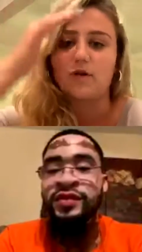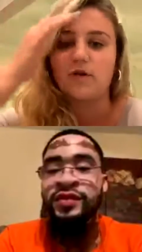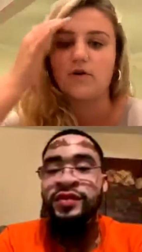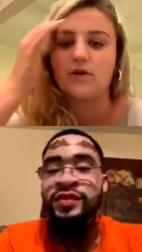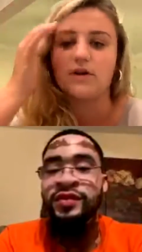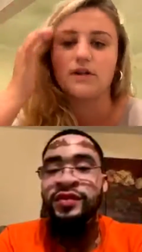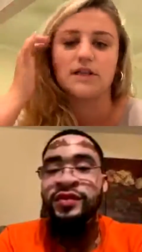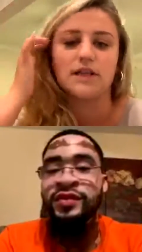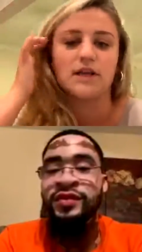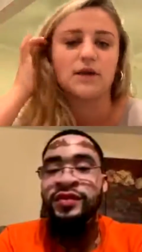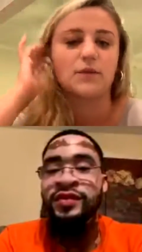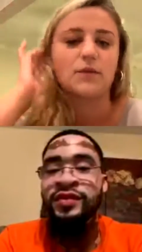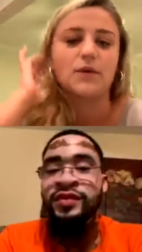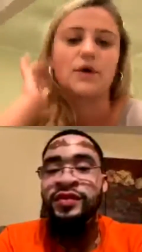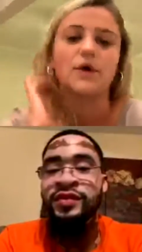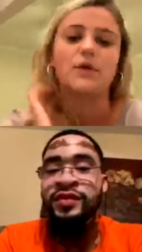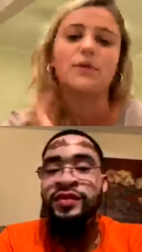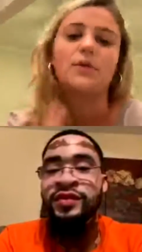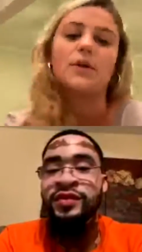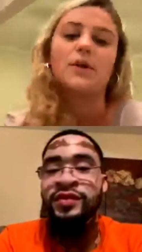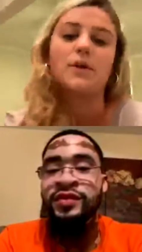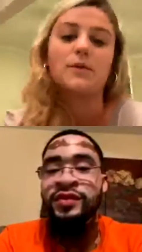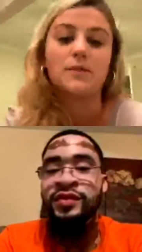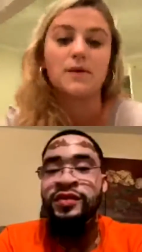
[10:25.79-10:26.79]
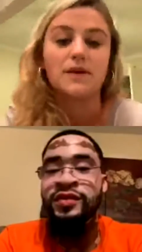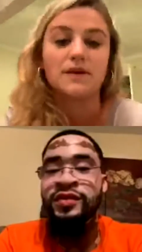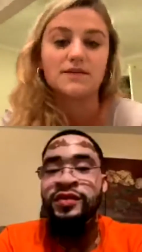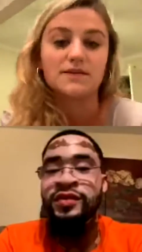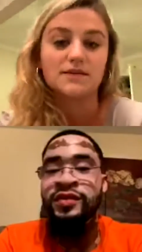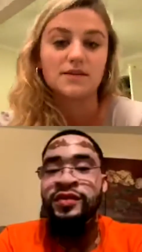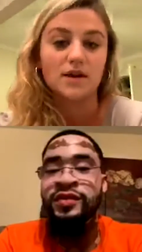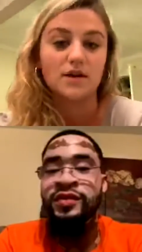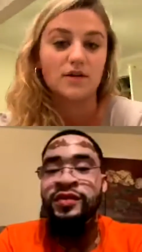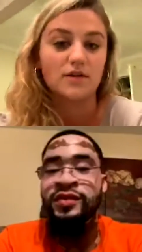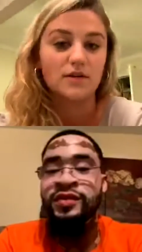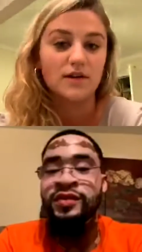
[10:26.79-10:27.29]
Speaker 1: and like where you want to be.
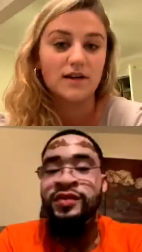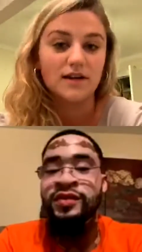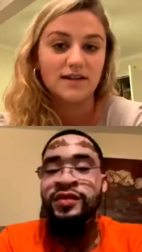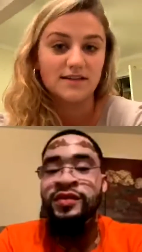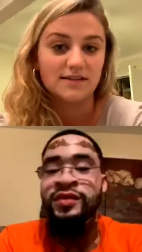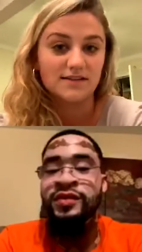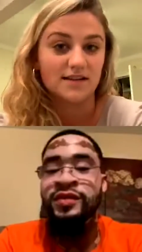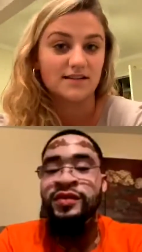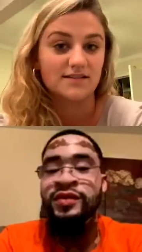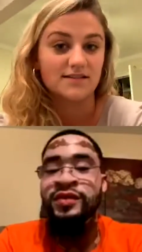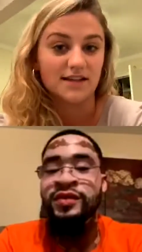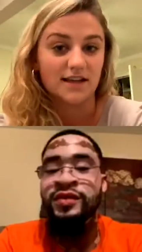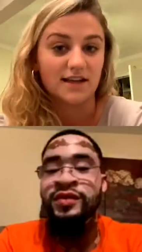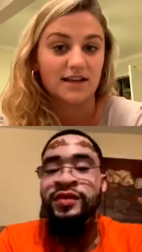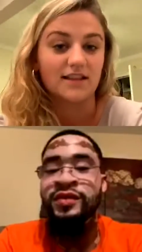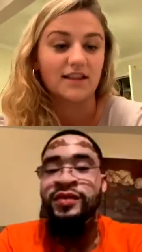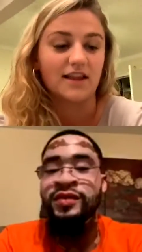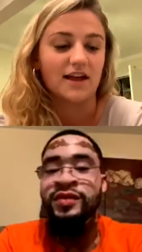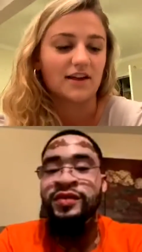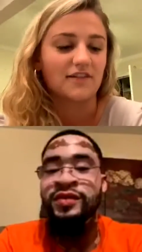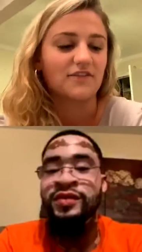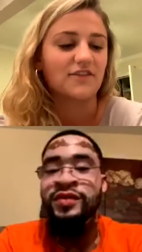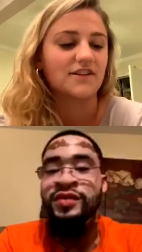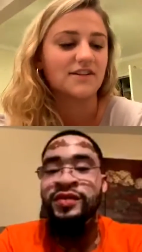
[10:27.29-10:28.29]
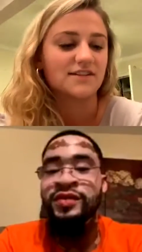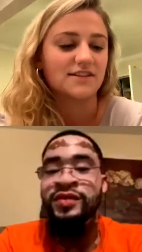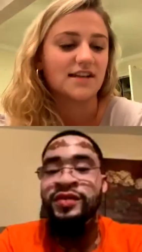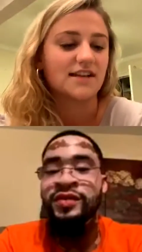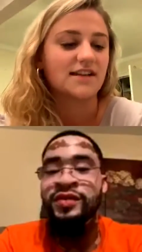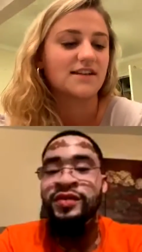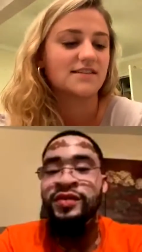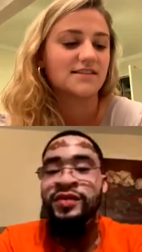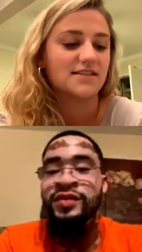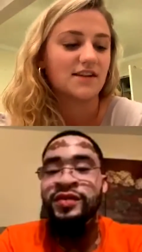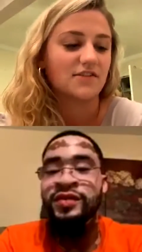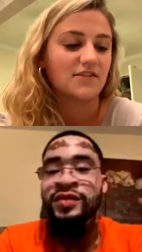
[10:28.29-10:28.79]
So sounds like a lot of
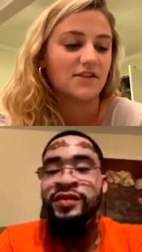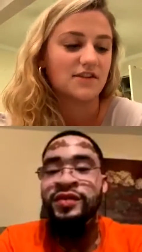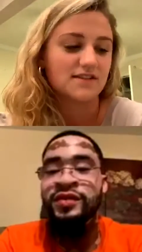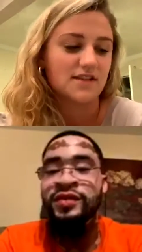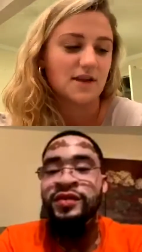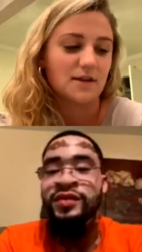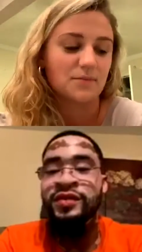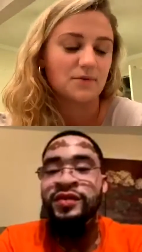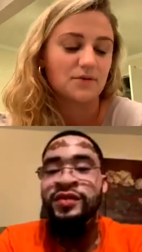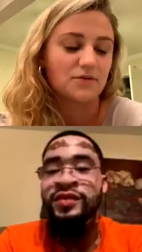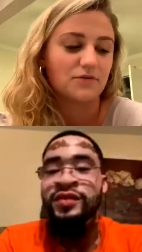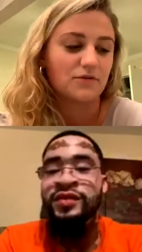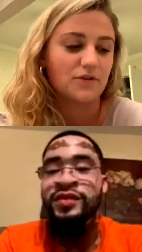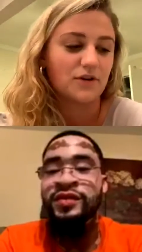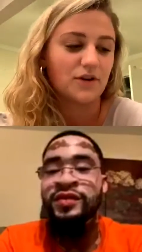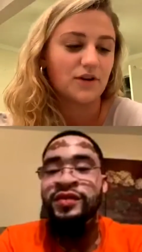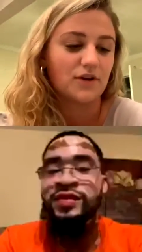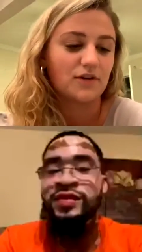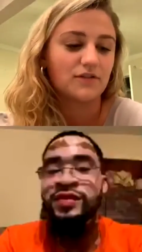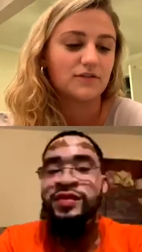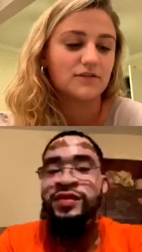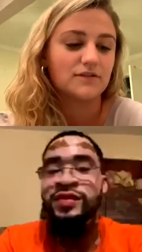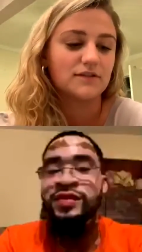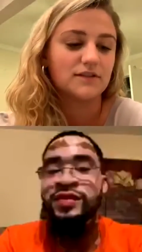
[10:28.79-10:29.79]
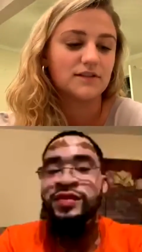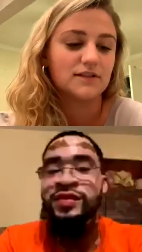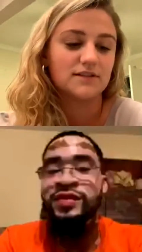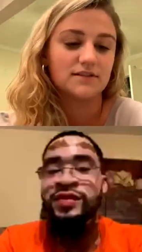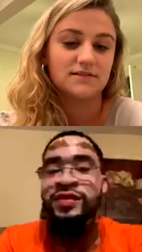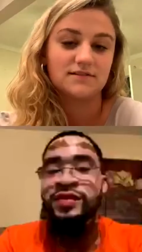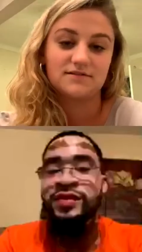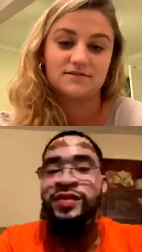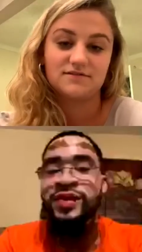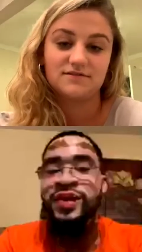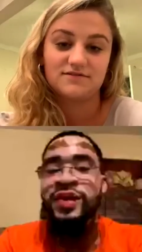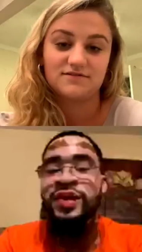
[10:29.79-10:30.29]
exciting stuff has happened for you.
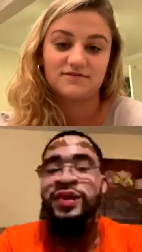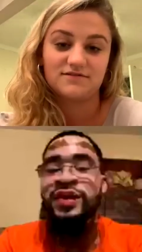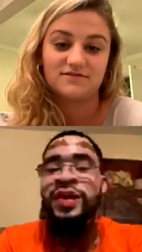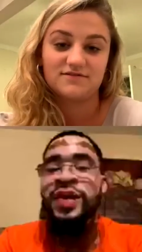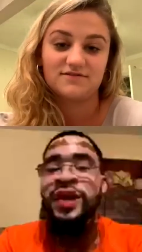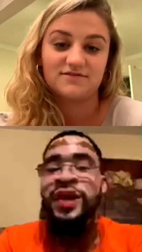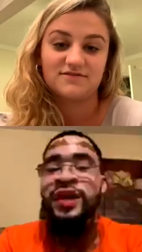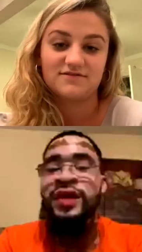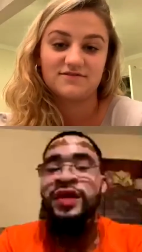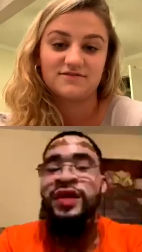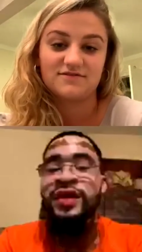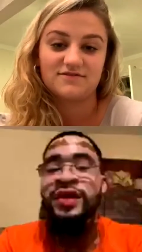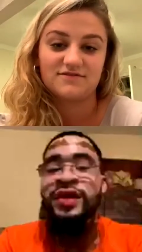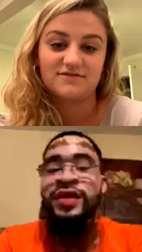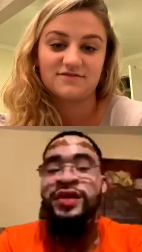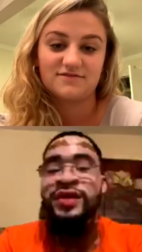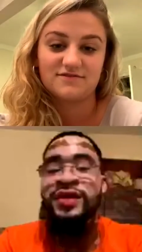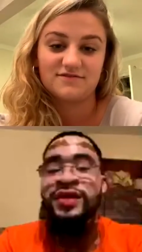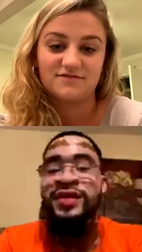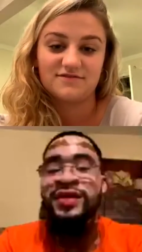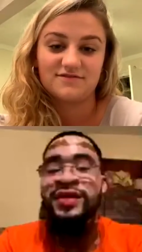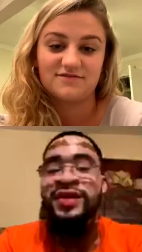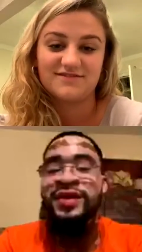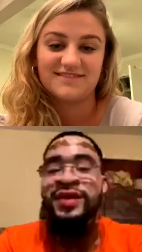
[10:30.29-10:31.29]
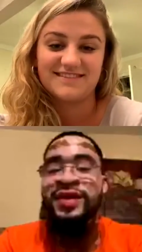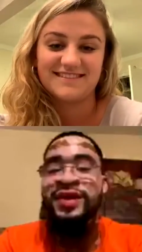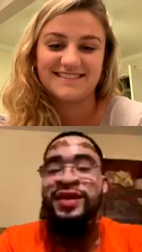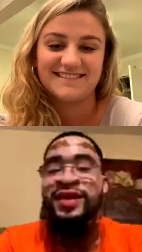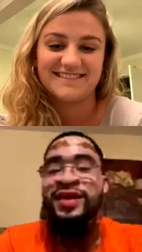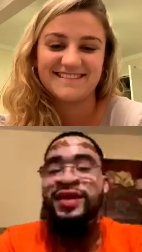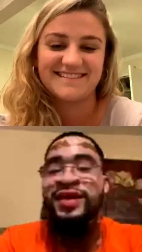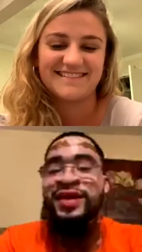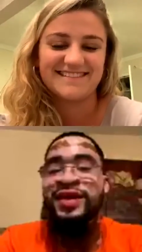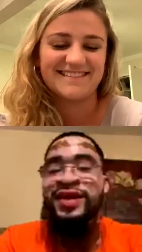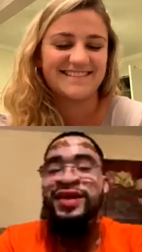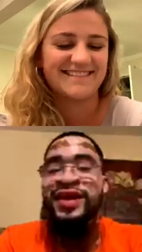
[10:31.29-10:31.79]
Exactly.
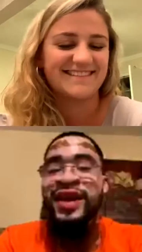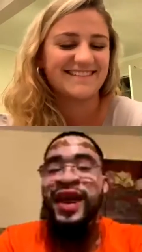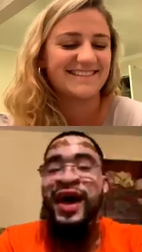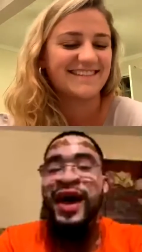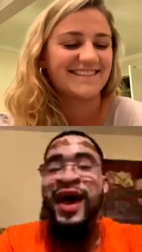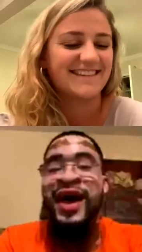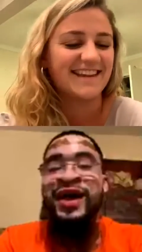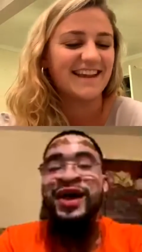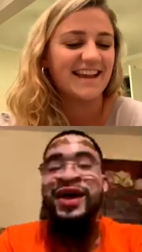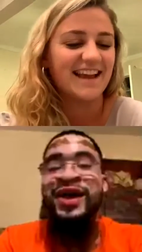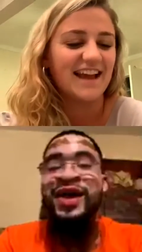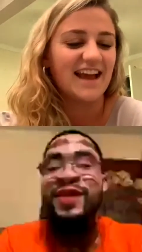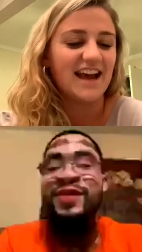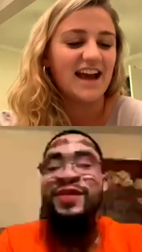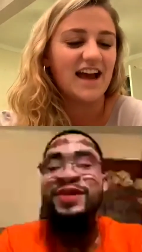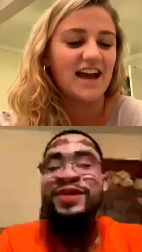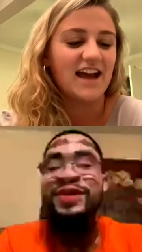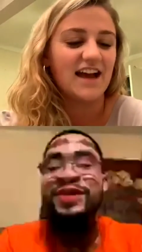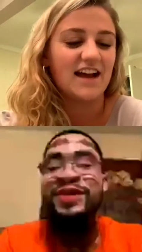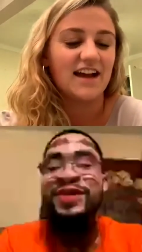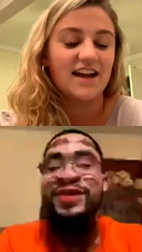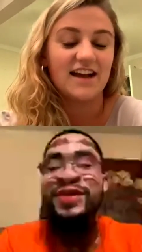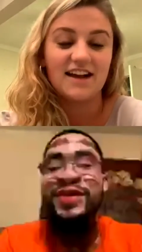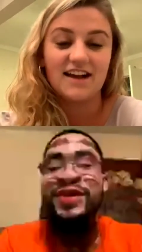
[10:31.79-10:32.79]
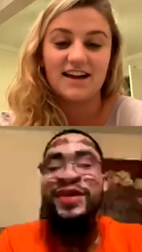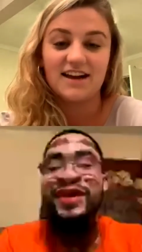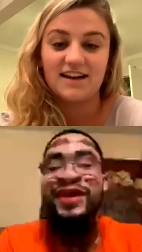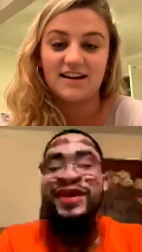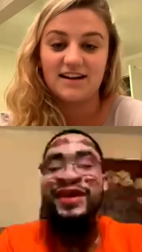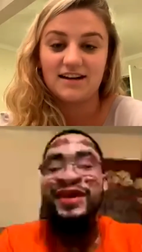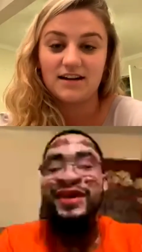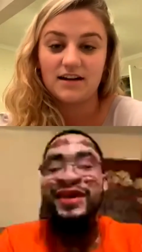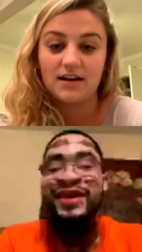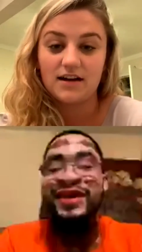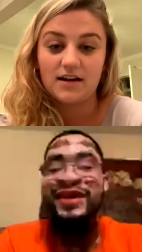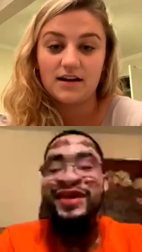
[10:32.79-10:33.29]
Hmm.
Speaker 2: I got a couple
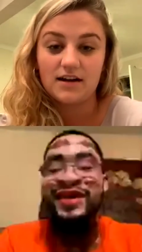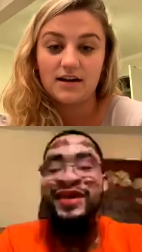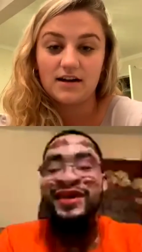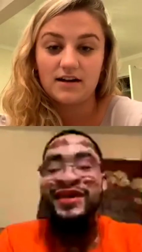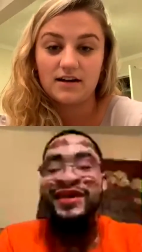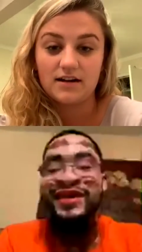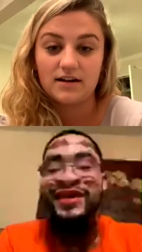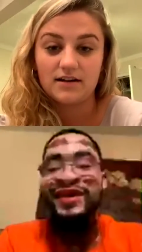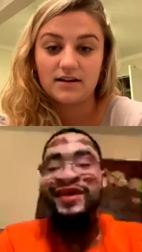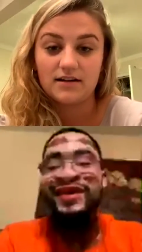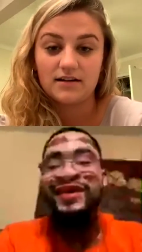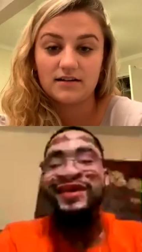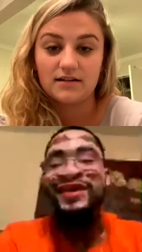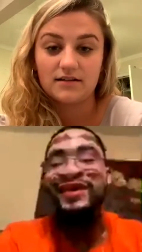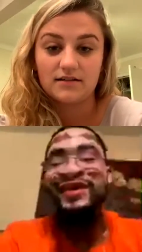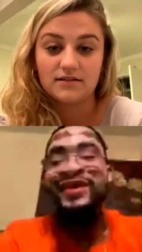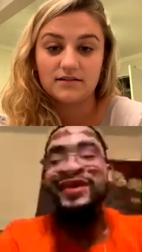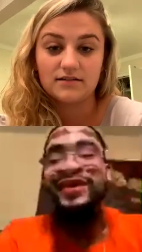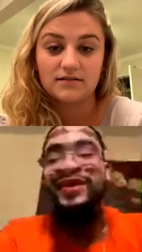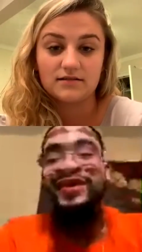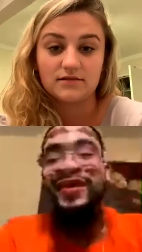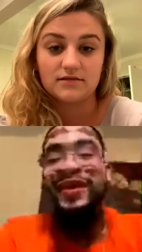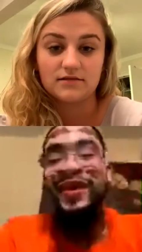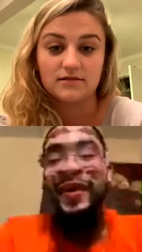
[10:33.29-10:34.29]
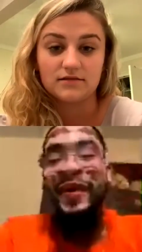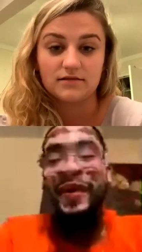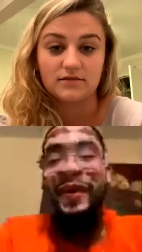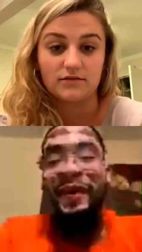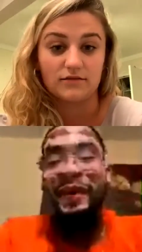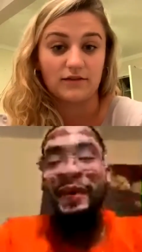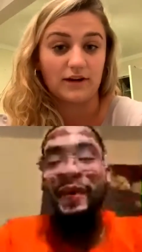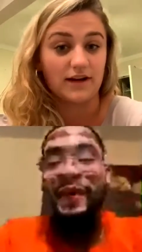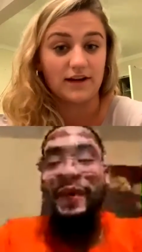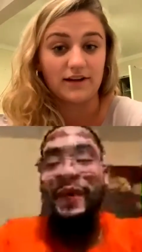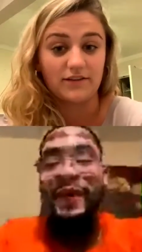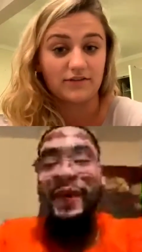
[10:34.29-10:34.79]
stories.
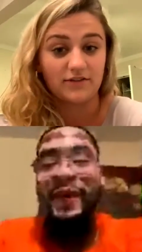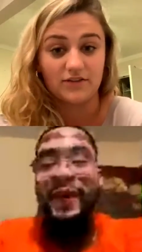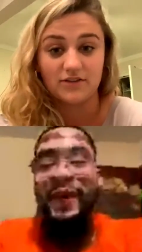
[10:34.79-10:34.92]
Speaker 1: Ready for the